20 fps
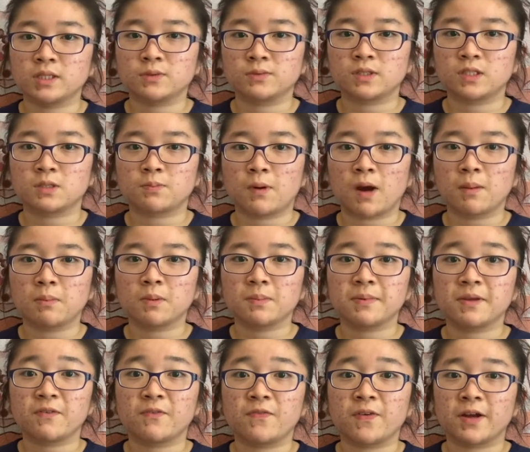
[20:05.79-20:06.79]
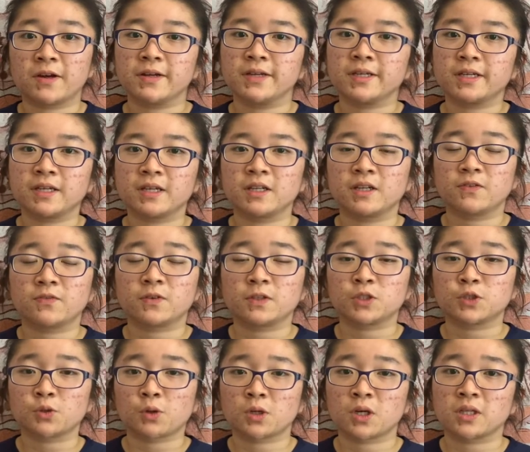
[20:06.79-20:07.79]
which is probably very good if you're
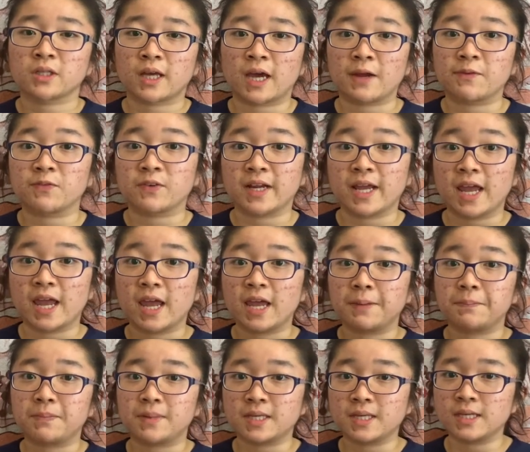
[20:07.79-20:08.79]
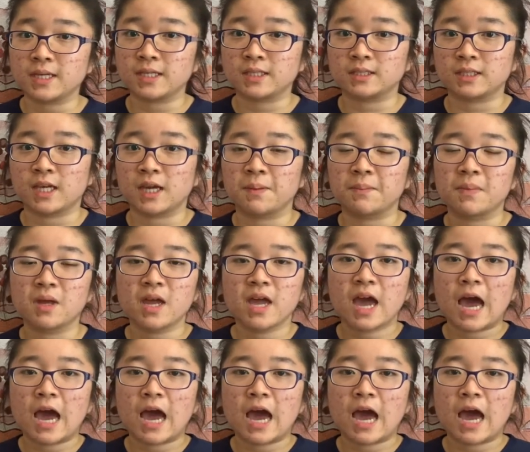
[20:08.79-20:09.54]
short on time for the AP exam.